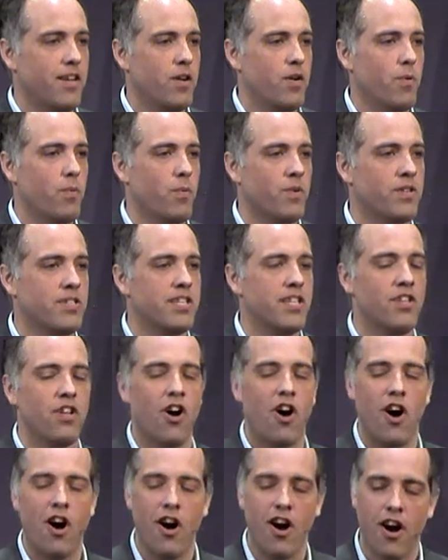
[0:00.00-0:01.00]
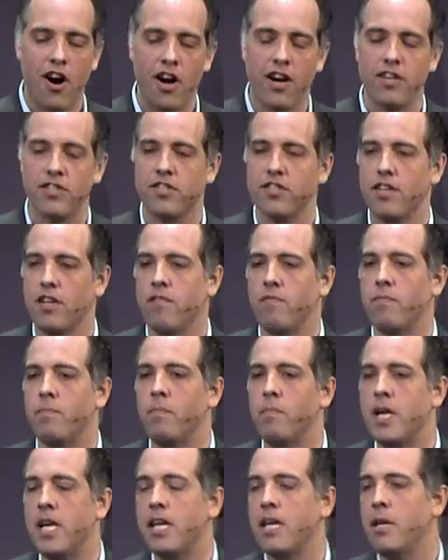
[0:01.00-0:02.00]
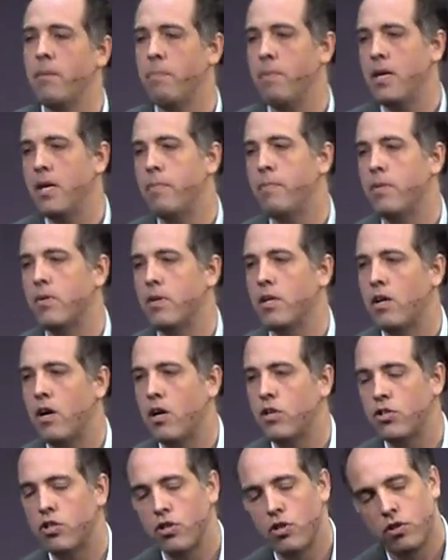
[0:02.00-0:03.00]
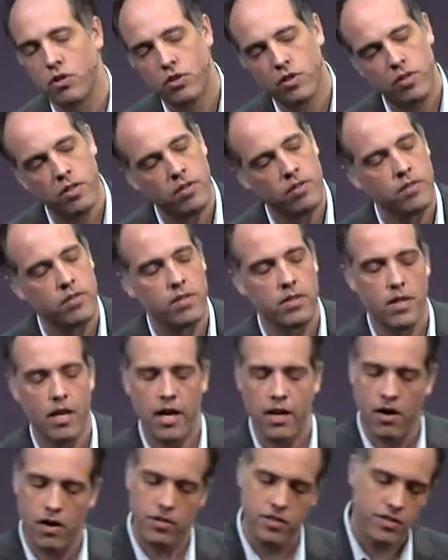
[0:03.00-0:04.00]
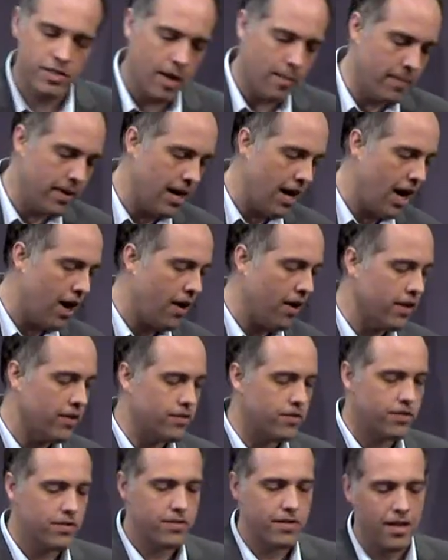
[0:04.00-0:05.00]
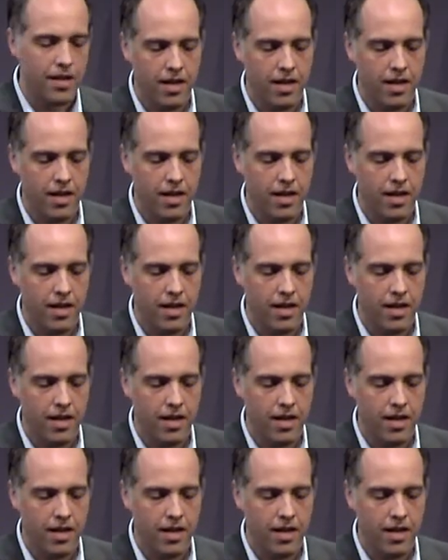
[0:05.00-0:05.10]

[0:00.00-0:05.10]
what is in the hearts of many people in our churches, in our seminaries,